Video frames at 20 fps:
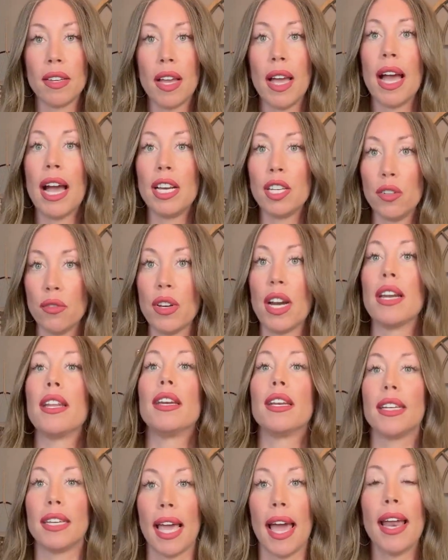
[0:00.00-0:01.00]
And you've done it
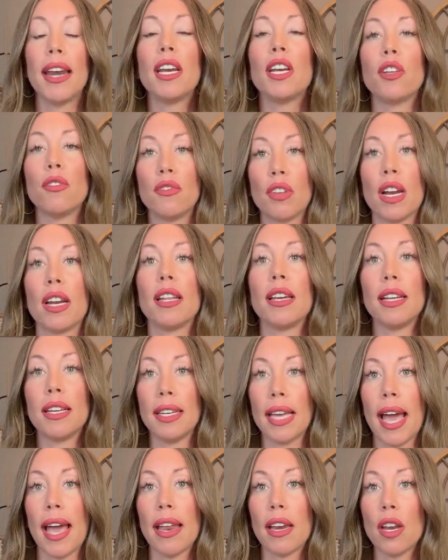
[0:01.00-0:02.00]
again and you've done it
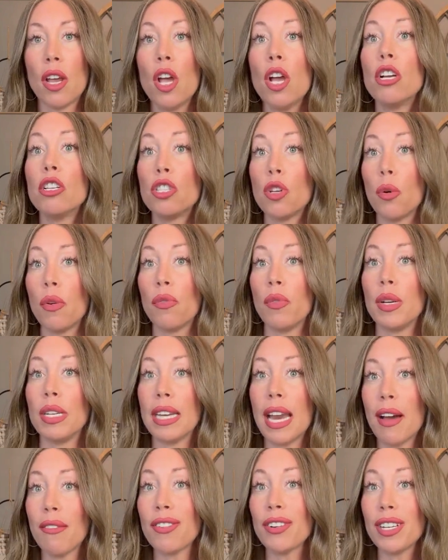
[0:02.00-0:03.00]
again. So if we
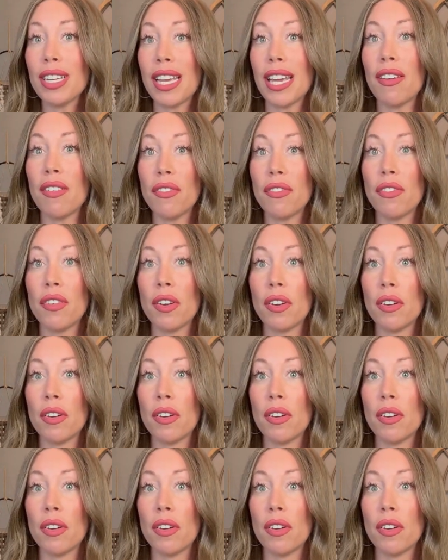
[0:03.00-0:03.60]
never did